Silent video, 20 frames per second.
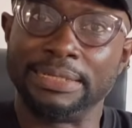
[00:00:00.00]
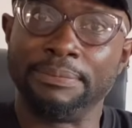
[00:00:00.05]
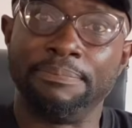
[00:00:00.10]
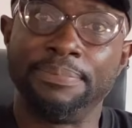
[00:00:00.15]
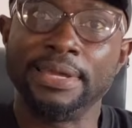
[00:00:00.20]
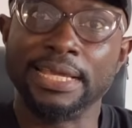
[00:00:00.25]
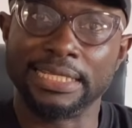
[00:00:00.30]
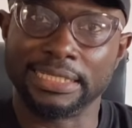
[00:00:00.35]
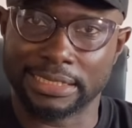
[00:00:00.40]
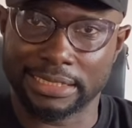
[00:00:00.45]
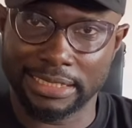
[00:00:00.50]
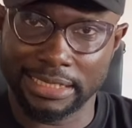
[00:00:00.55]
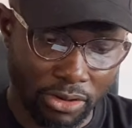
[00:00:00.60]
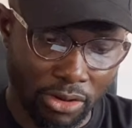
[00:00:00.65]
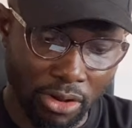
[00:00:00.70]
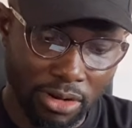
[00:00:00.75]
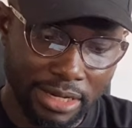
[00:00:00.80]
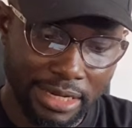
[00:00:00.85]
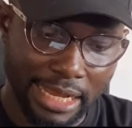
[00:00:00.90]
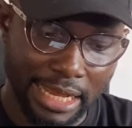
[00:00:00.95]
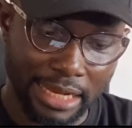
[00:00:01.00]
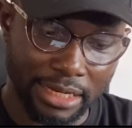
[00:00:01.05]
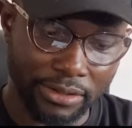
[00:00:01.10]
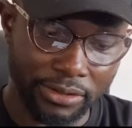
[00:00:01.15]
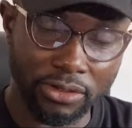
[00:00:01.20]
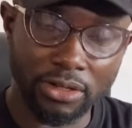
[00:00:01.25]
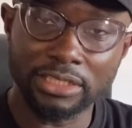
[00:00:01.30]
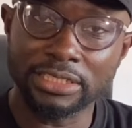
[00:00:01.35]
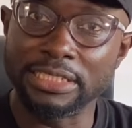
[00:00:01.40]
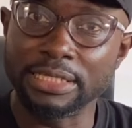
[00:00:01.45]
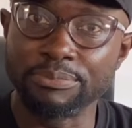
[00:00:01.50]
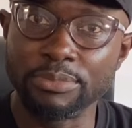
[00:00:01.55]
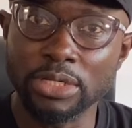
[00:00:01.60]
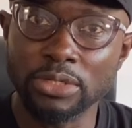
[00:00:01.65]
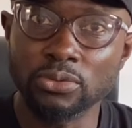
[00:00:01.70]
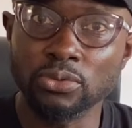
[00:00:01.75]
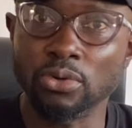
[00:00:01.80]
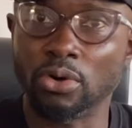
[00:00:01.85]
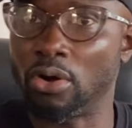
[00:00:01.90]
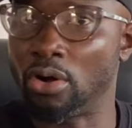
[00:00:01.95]
the base, under, not the
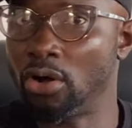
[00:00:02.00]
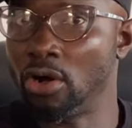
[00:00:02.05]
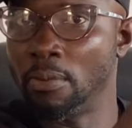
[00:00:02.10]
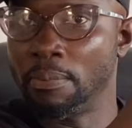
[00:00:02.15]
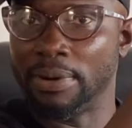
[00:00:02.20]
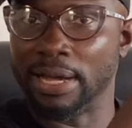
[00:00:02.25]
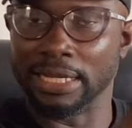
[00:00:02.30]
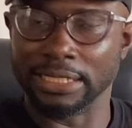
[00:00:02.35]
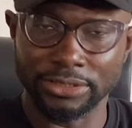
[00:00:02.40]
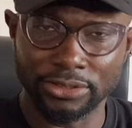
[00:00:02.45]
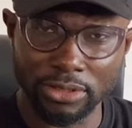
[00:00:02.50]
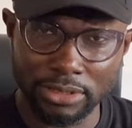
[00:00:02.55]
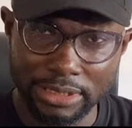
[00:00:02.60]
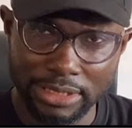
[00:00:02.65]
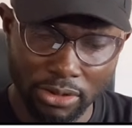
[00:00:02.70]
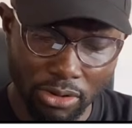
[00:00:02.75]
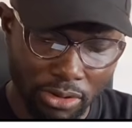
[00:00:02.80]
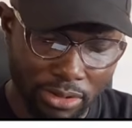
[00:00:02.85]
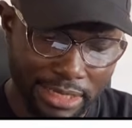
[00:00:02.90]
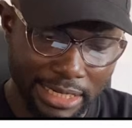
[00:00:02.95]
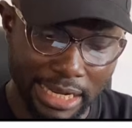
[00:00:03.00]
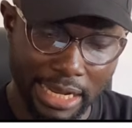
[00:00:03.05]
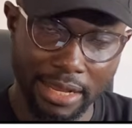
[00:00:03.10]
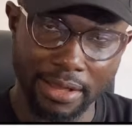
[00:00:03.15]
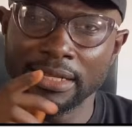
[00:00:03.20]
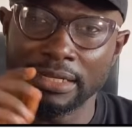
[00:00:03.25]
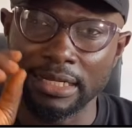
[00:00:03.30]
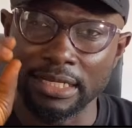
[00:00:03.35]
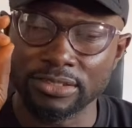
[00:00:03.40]
middle or upper, just under.